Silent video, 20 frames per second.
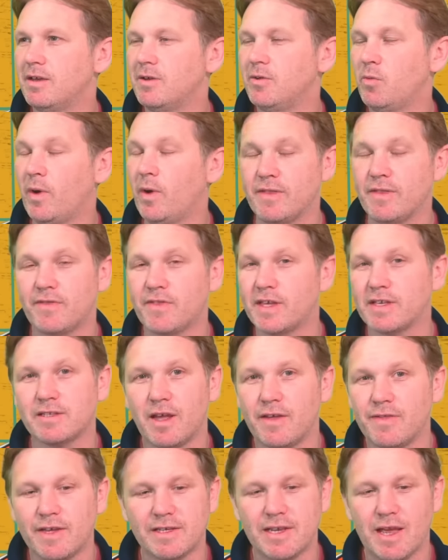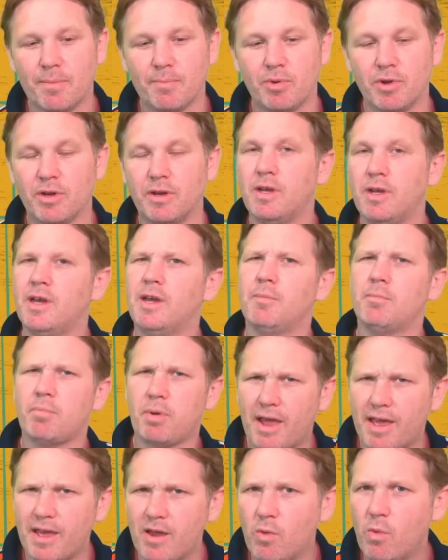things like this happen.
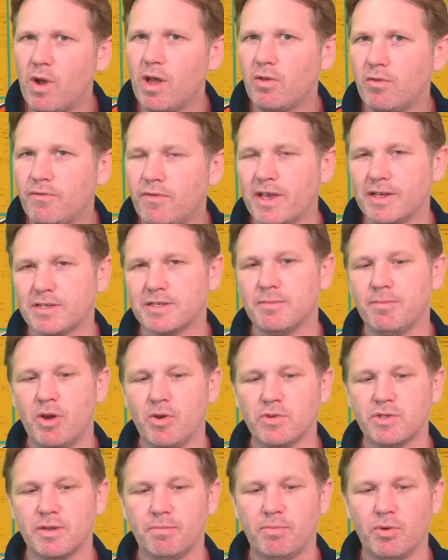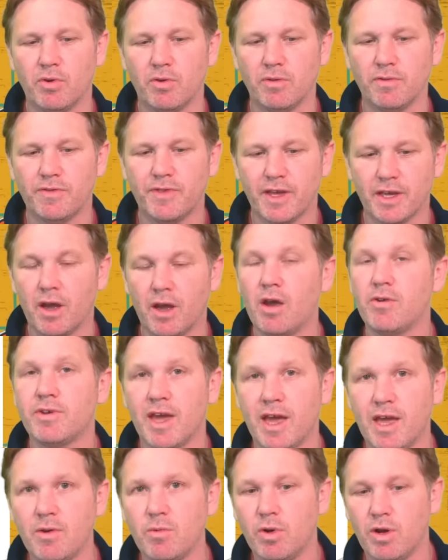Player welfare is the most important thing.
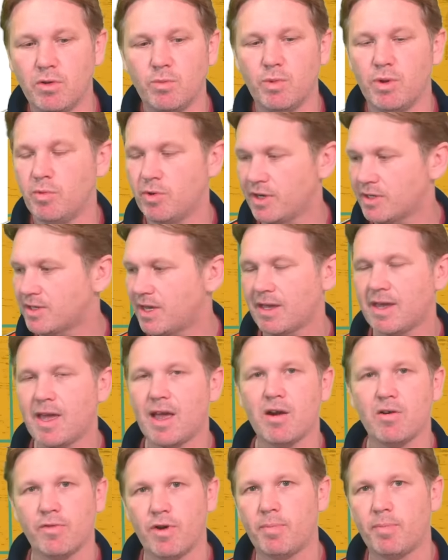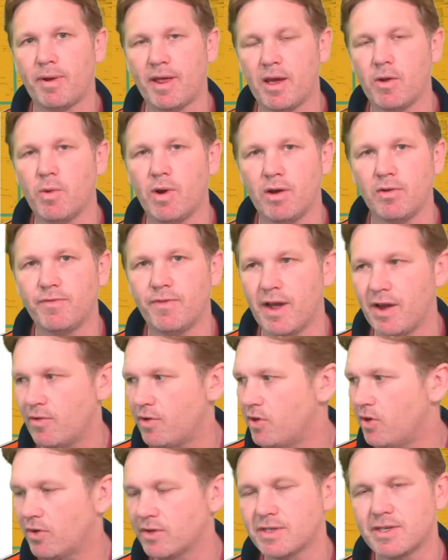Okay, well, we want to take care of our player welfare and
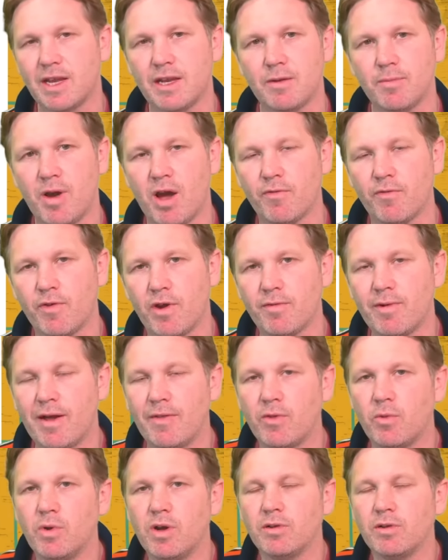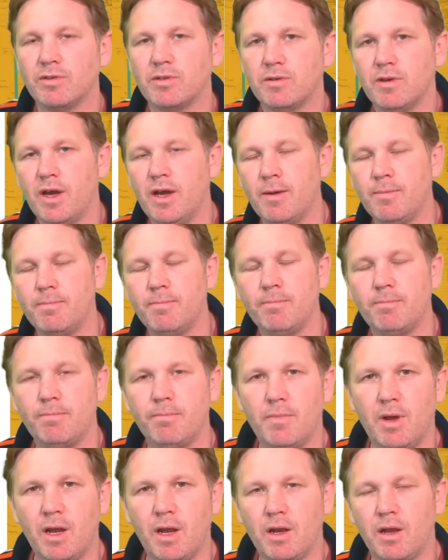not send them halfway around the world
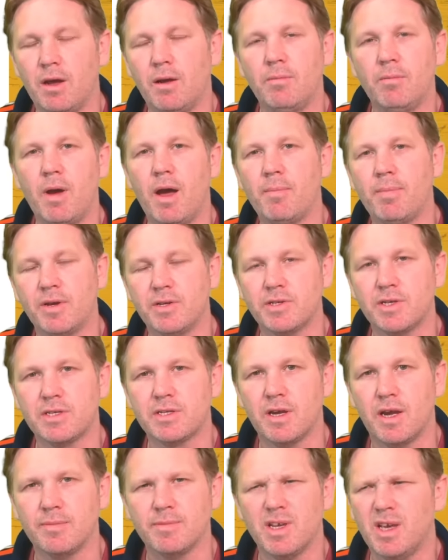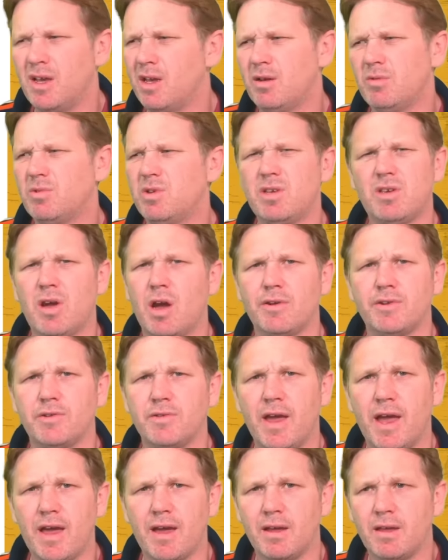a bunch of times. But you can't do
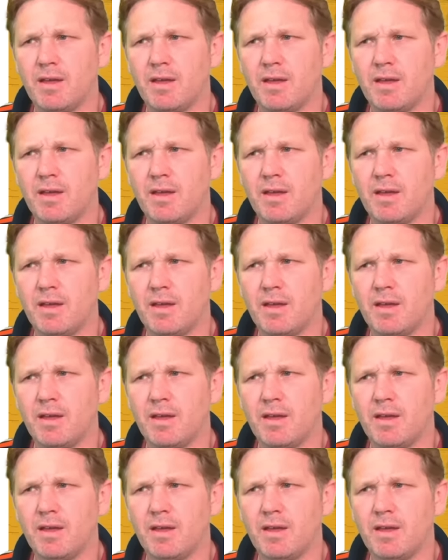that